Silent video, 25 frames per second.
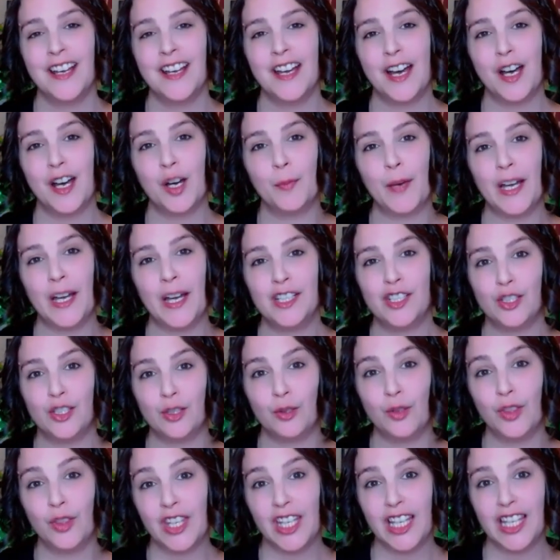Um, I
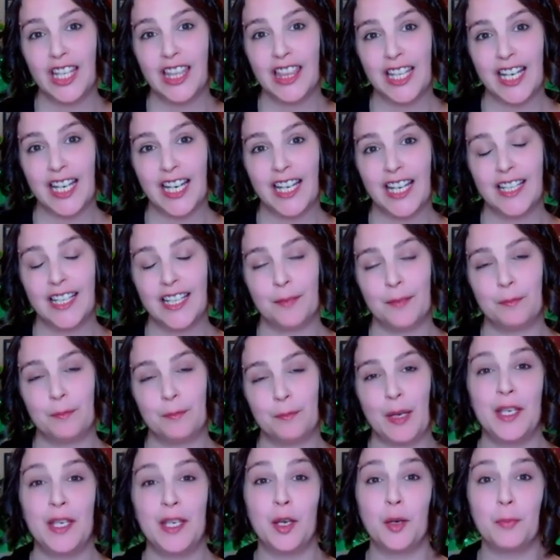do think that by
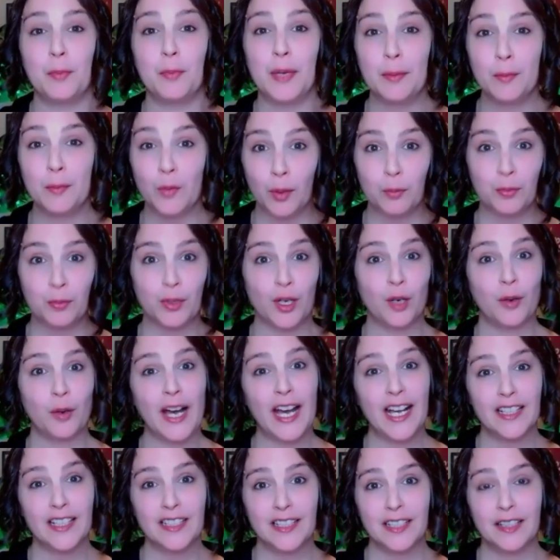being a bit more
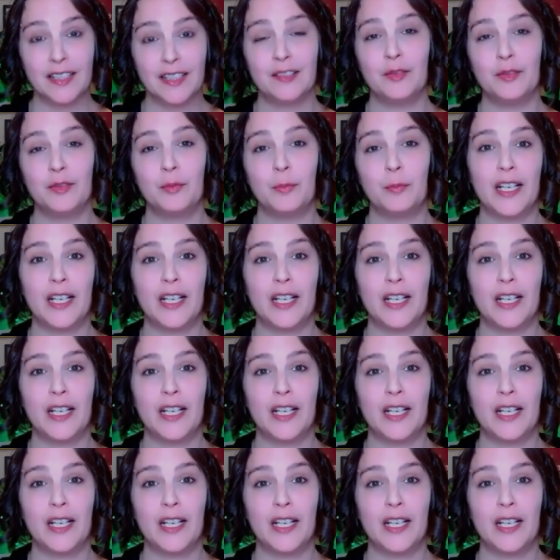proactive,